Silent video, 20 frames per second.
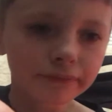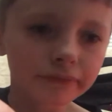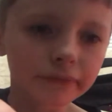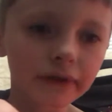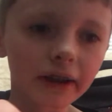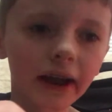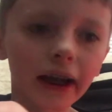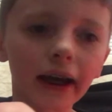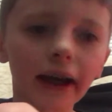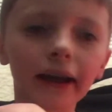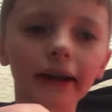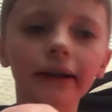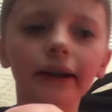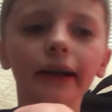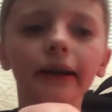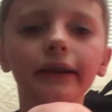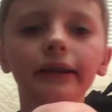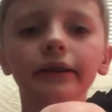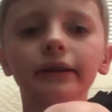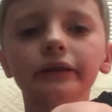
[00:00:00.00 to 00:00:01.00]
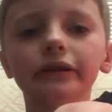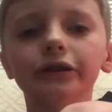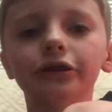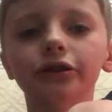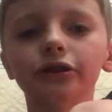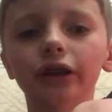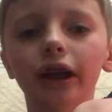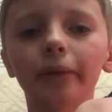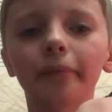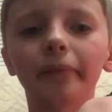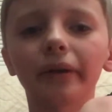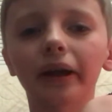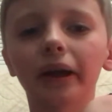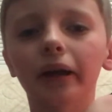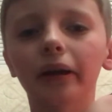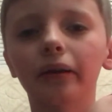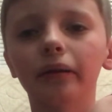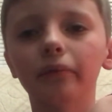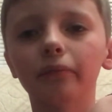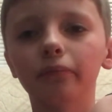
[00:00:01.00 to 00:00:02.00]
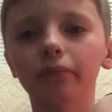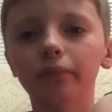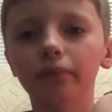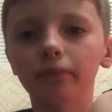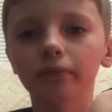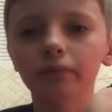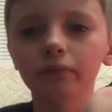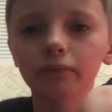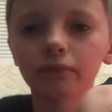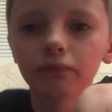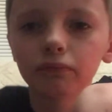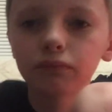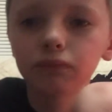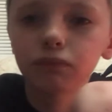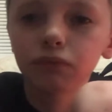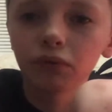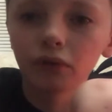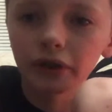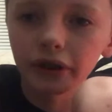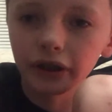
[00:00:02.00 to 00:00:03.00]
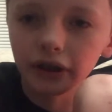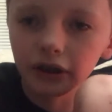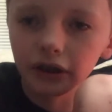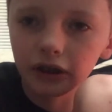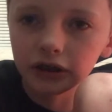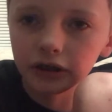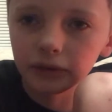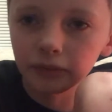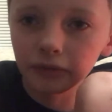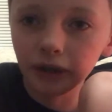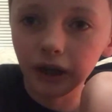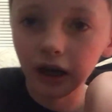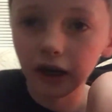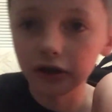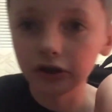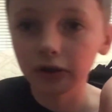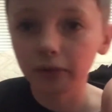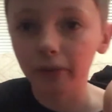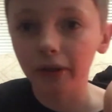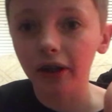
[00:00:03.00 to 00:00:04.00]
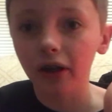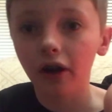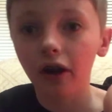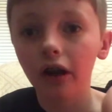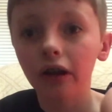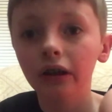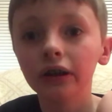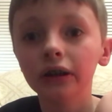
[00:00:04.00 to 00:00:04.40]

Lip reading: And I tried putting custom tires on my car.